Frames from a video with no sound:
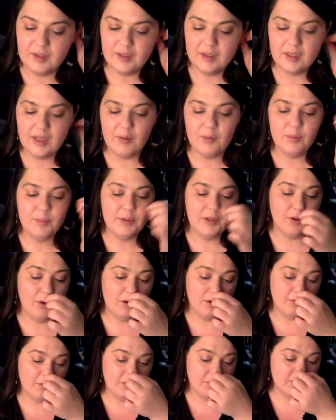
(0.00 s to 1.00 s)
That would be
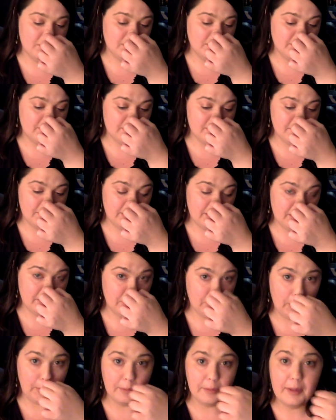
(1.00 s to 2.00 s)
awful if somebody
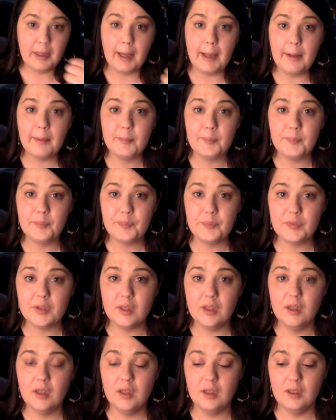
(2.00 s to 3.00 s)
thought that.
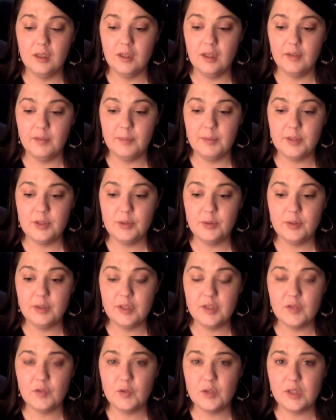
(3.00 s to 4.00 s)
I've been doing
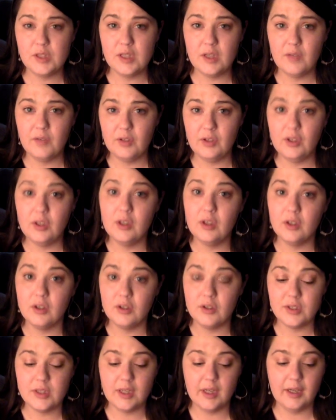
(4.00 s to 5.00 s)
this for 7
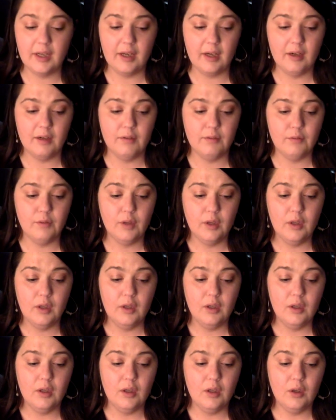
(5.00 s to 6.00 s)
years. I have
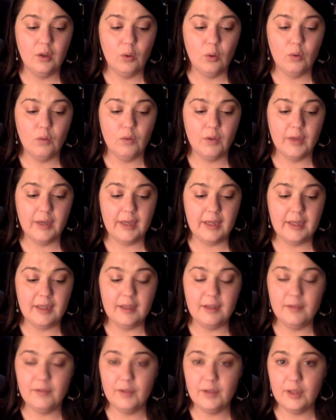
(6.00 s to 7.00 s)
over
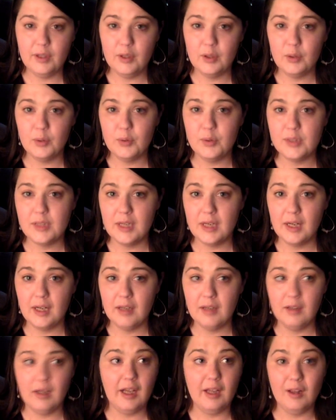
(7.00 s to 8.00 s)
80 videos
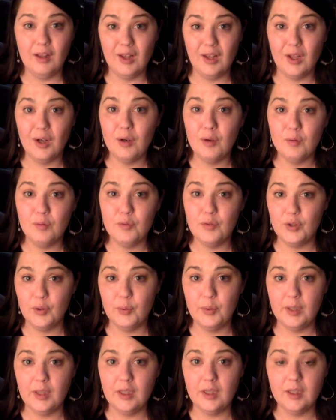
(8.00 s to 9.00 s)
and I love
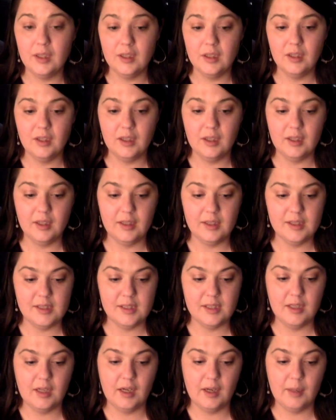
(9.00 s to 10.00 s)
doing it. Like, it's
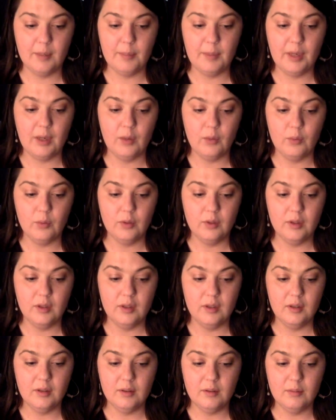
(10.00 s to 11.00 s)
not about
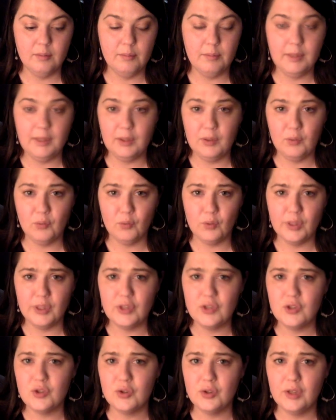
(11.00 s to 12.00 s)
being
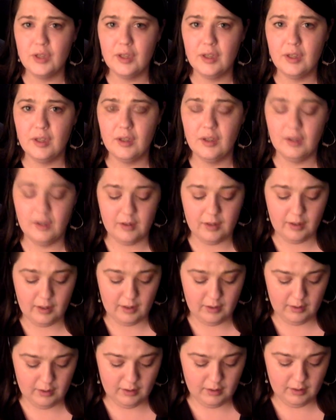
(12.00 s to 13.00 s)
rich or anything like
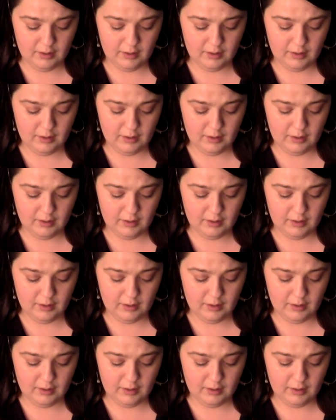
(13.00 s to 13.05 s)
that.